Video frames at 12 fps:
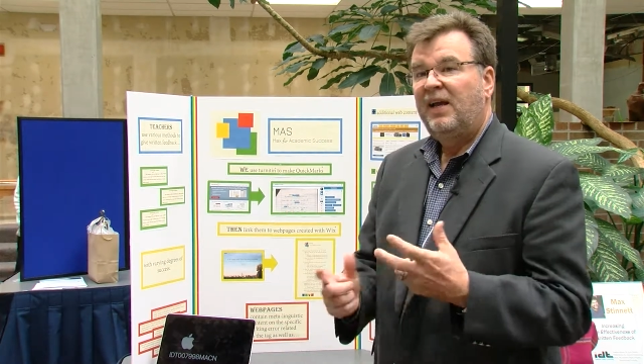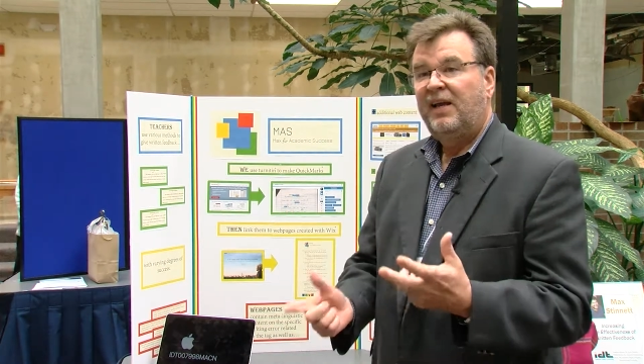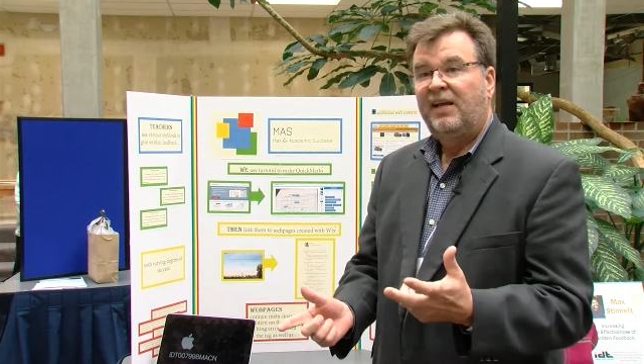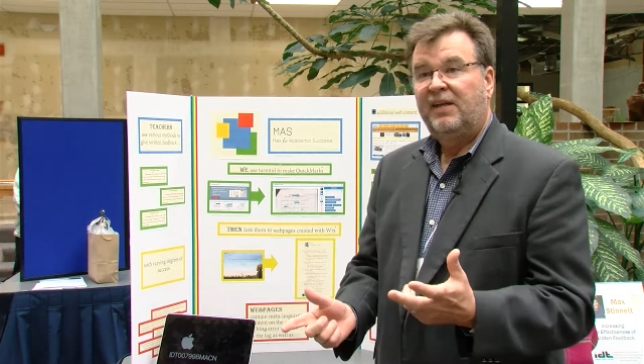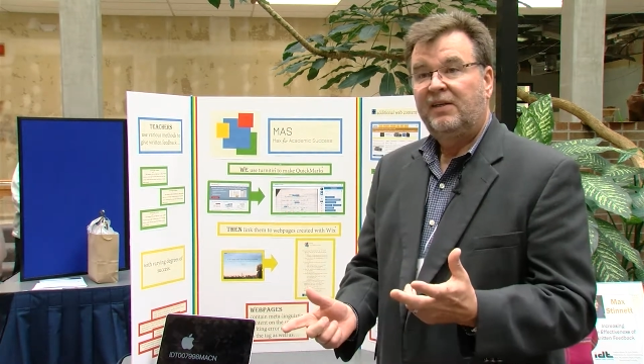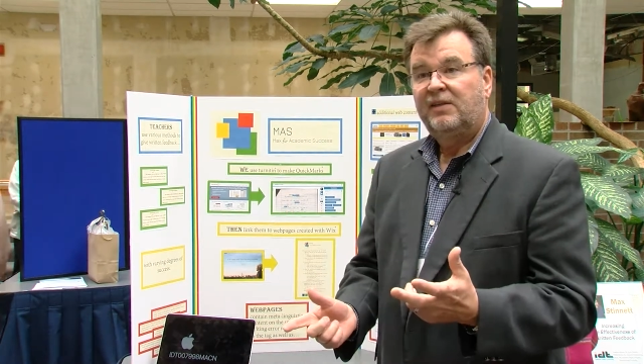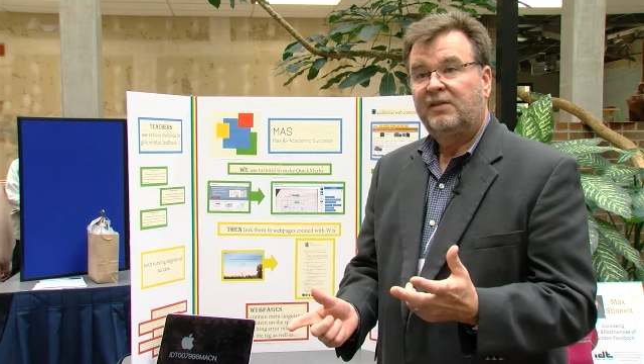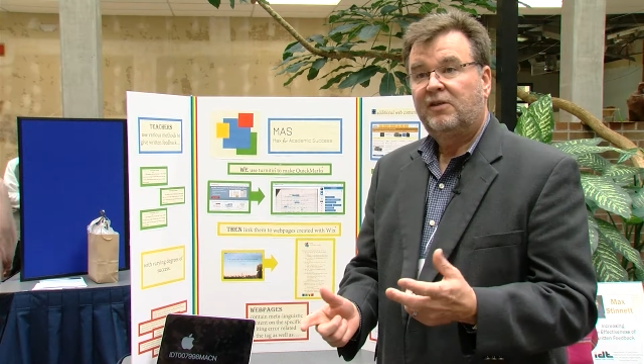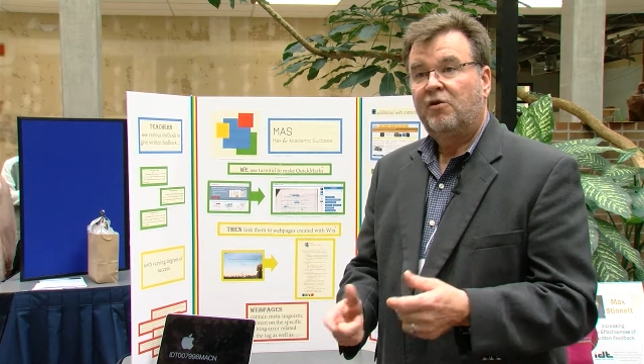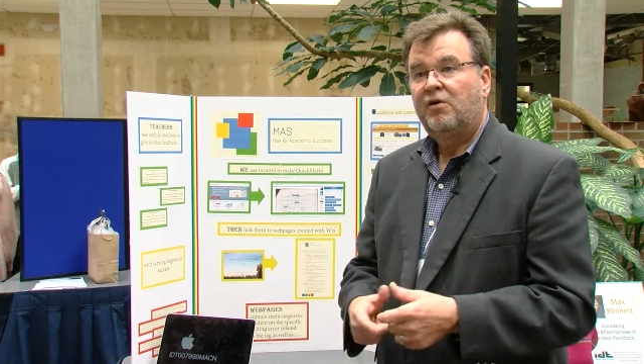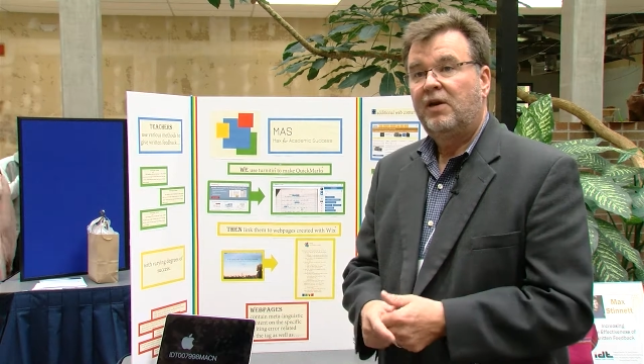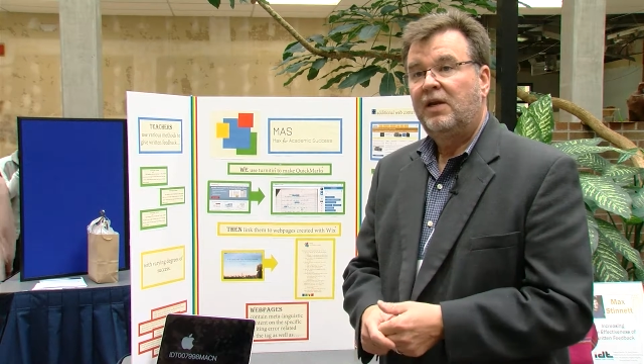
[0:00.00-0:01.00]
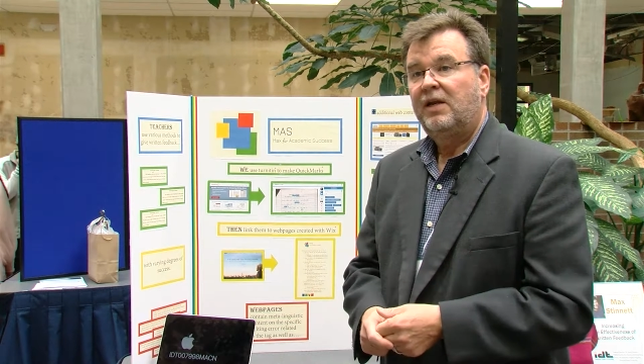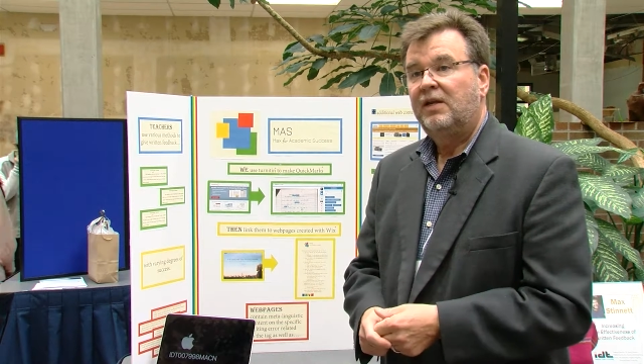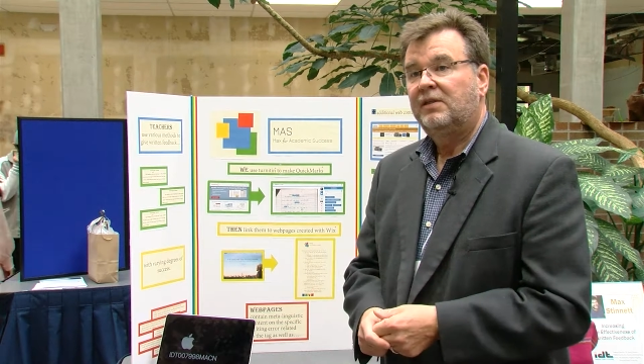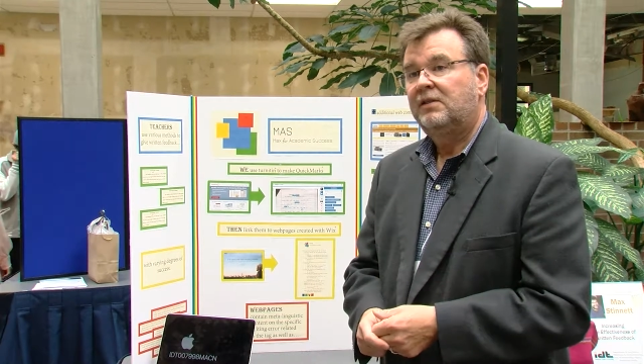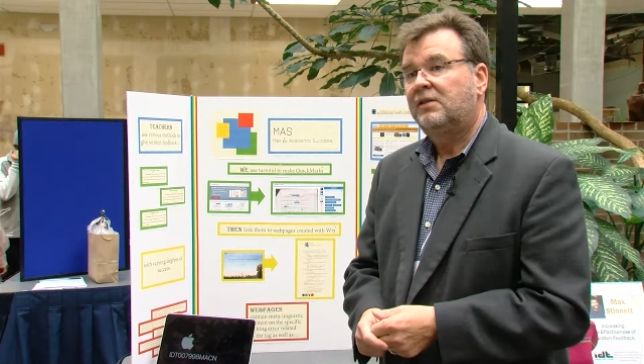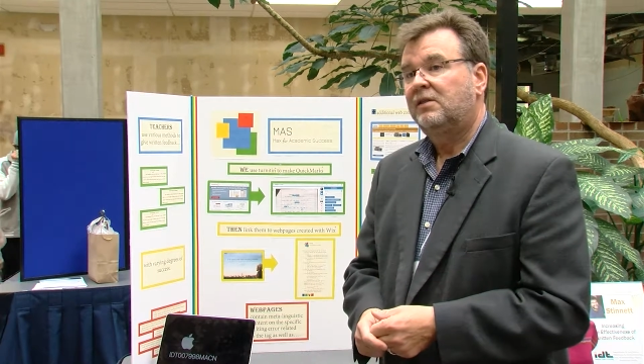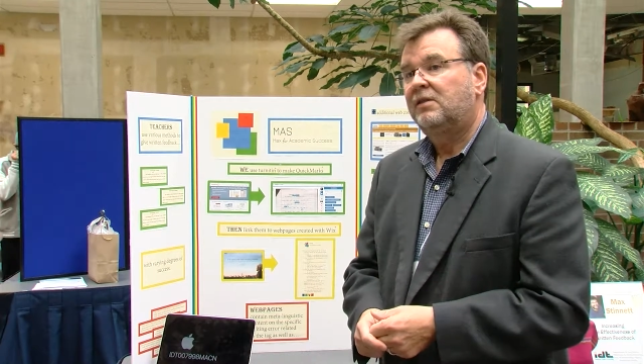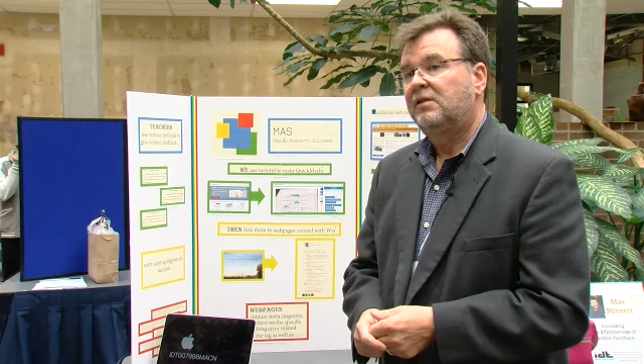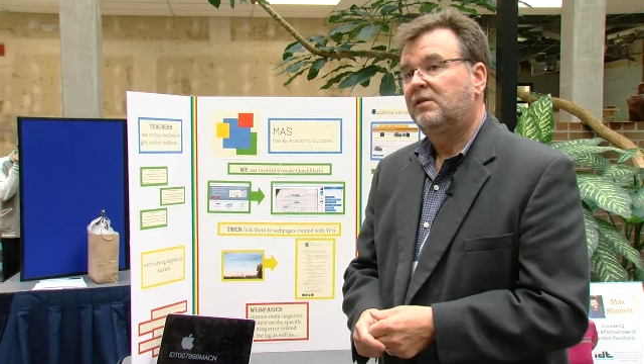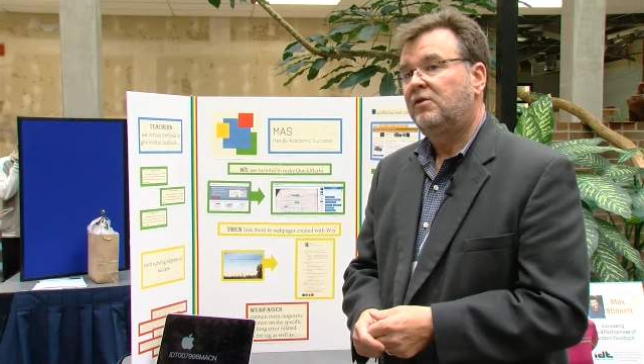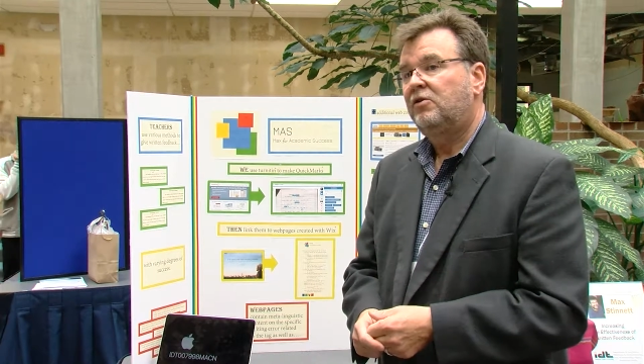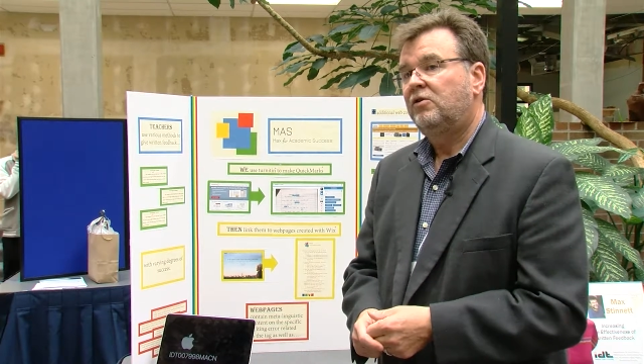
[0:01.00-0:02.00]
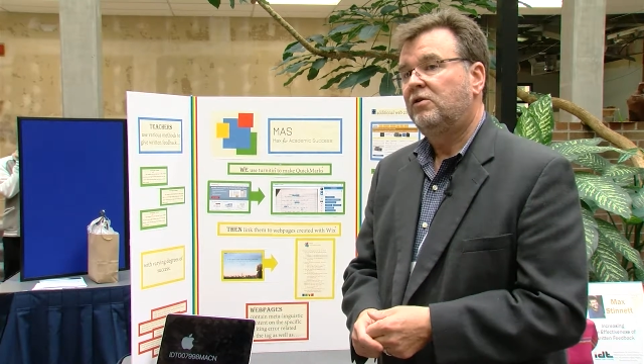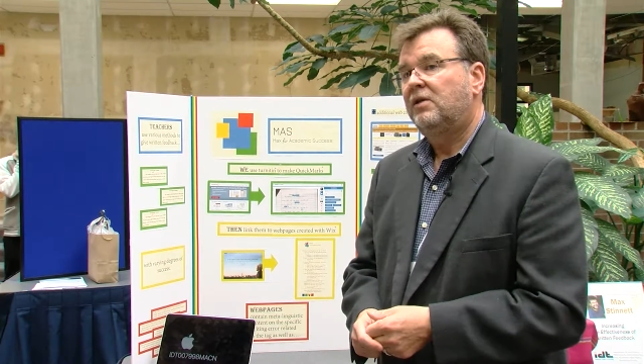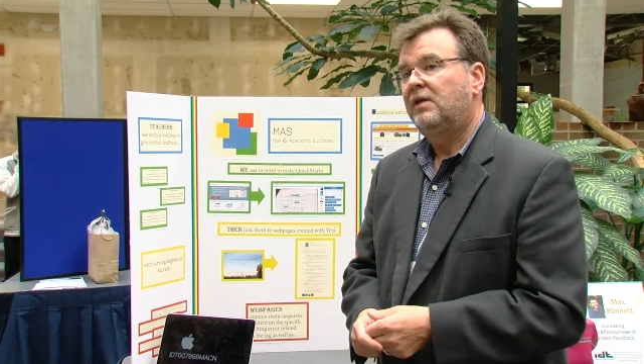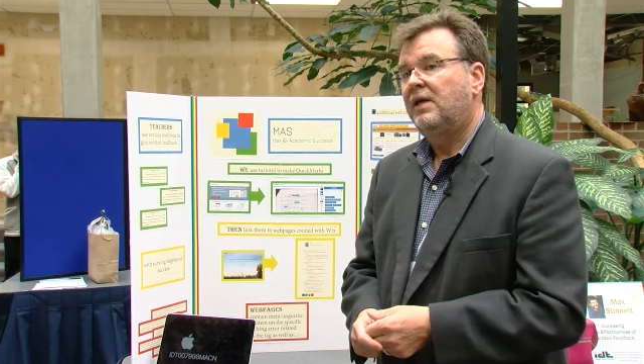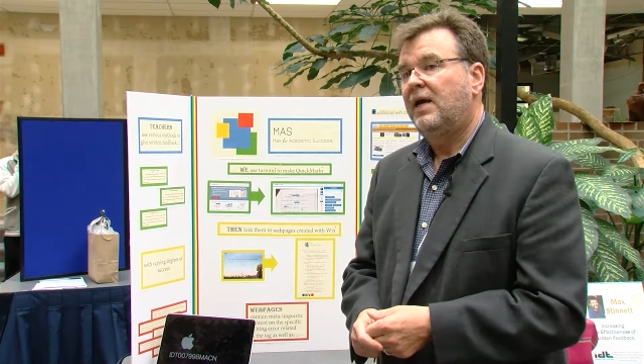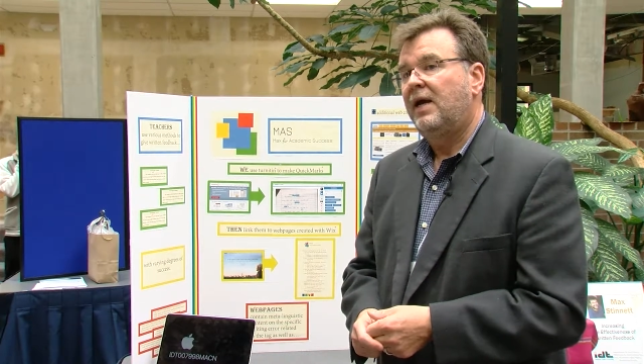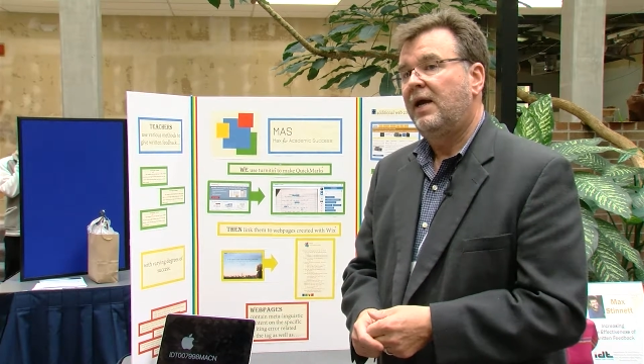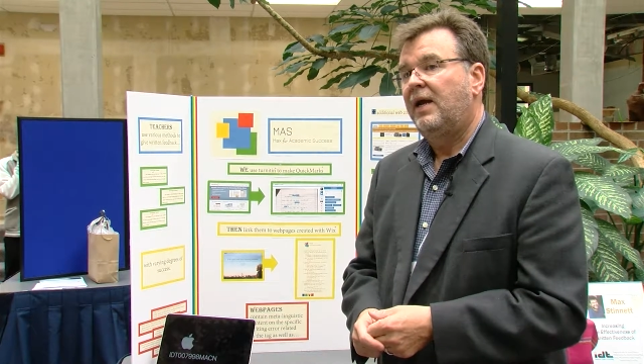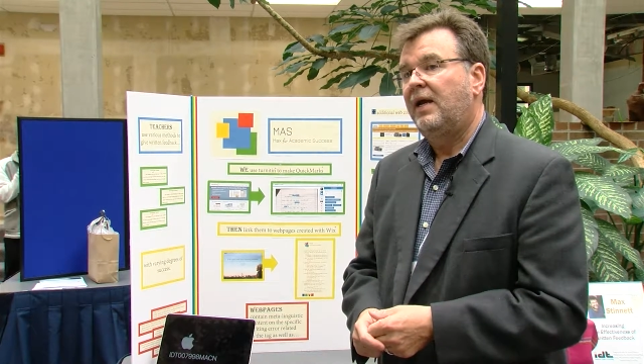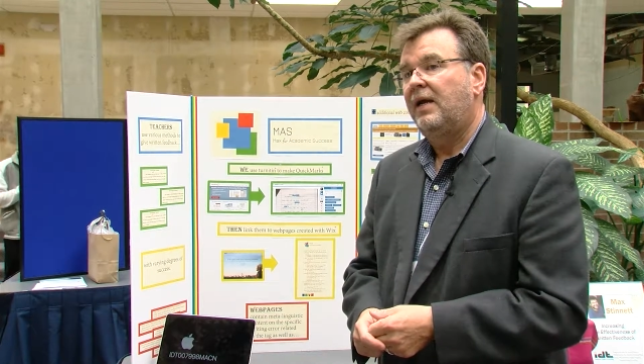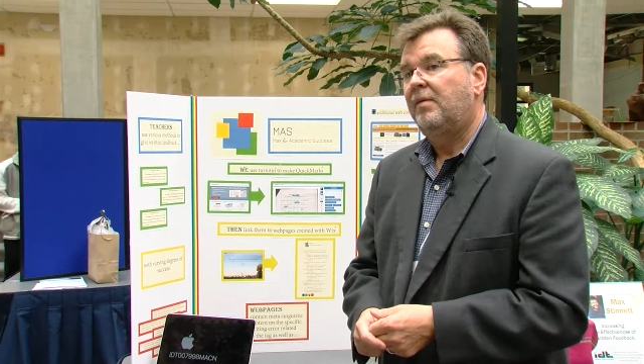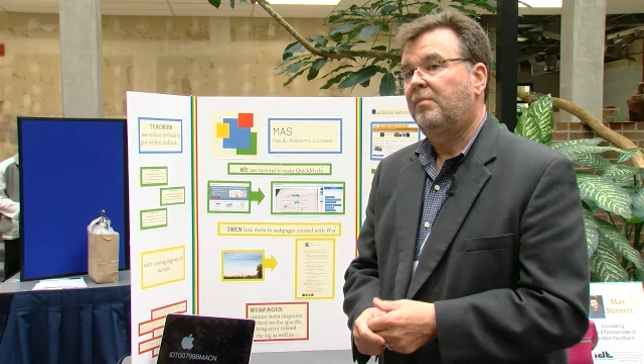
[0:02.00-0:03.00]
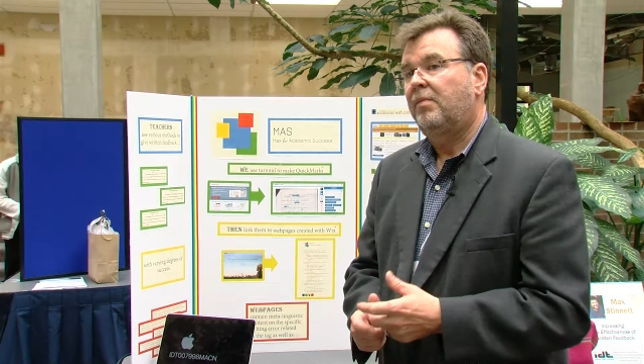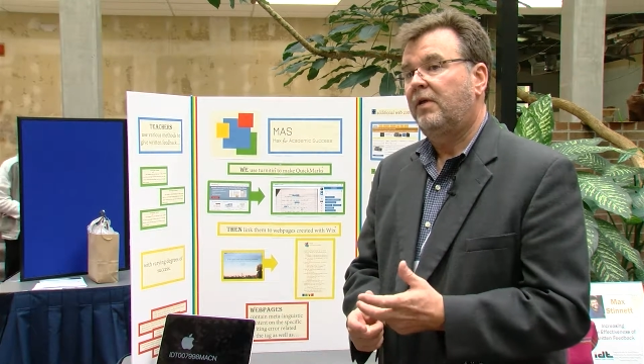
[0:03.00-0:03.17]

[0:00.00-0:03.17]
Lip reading: and Turnitin is usually a